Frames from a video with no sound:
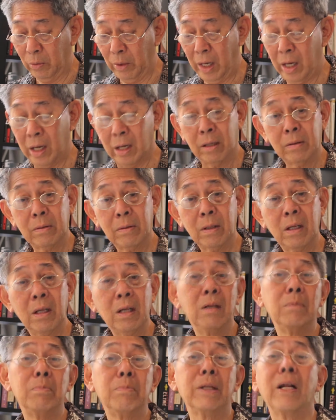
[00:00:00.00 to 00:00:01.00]
away,
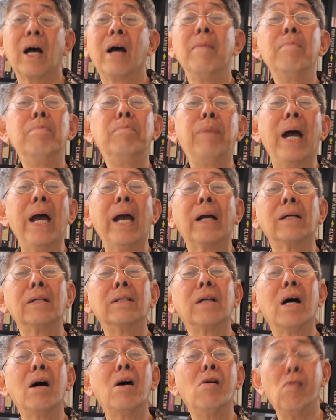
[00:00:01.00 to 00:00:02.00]
but I'm back
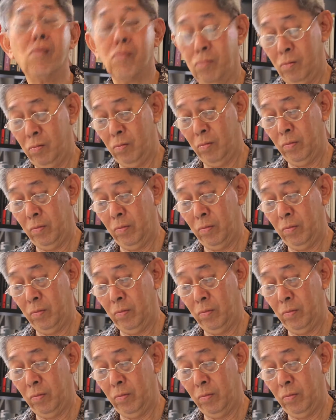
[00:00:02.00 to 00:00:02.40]
now.